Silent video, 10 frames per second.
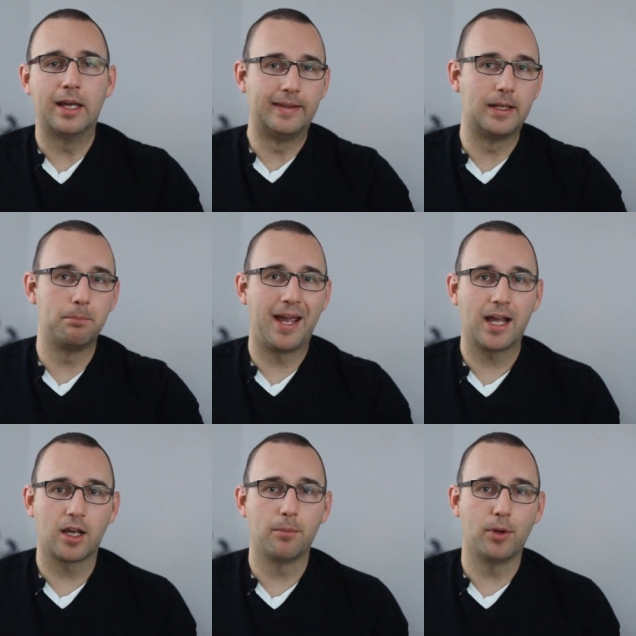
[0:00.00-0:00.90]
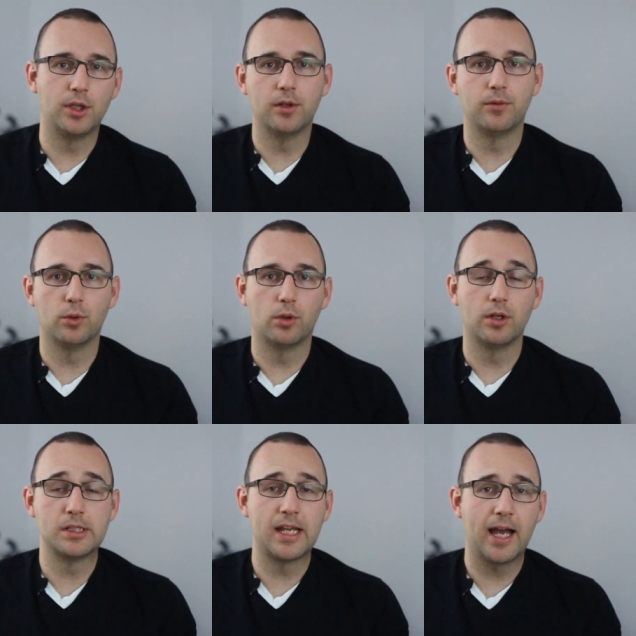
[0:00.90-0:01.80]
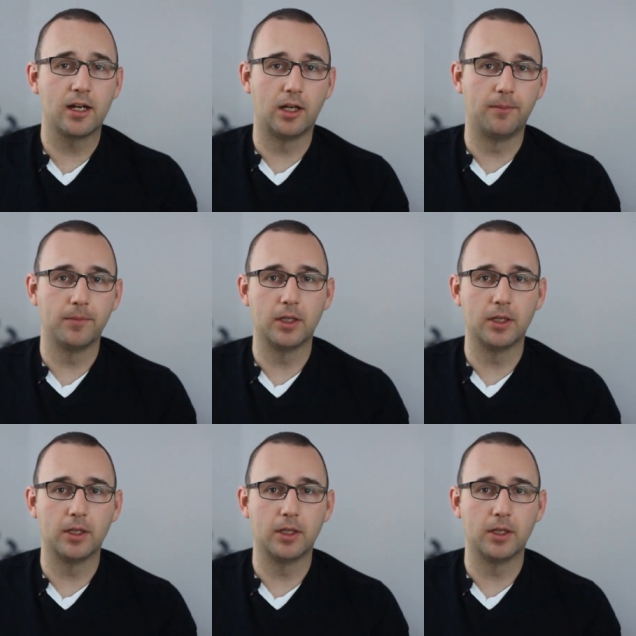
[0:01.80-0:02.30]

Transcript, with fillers: and then back up all of your data